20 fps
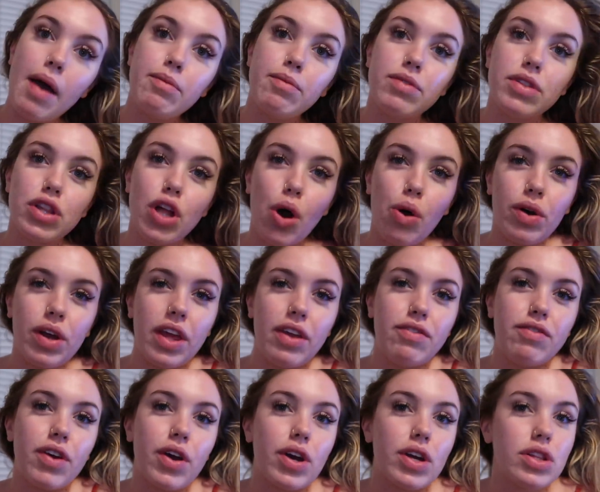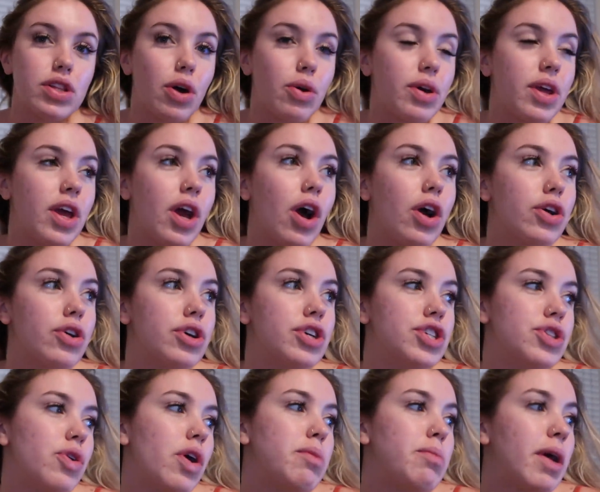I'm low-key, very low-key hungry,
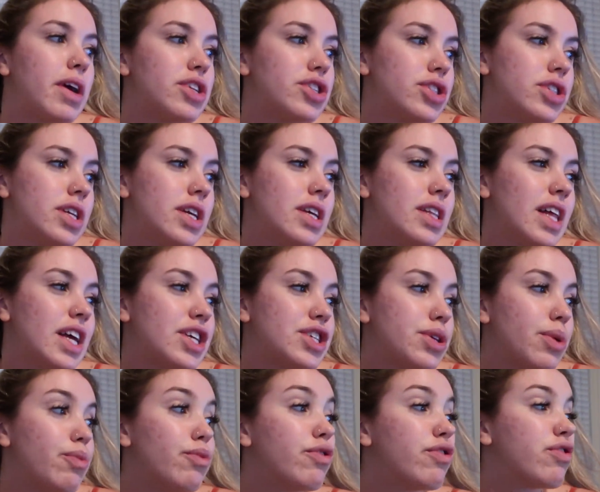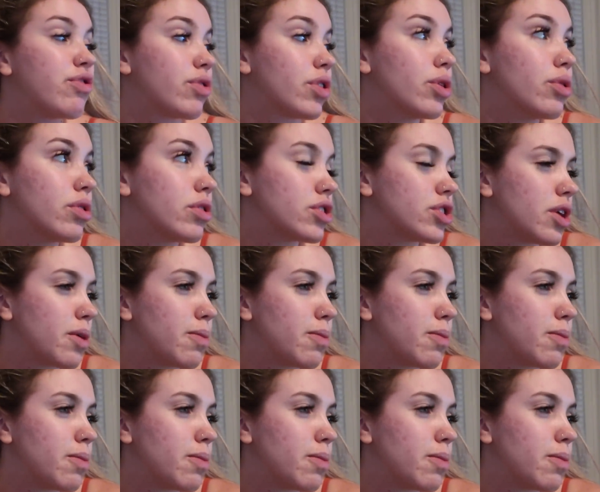so I might just eat like some fruit or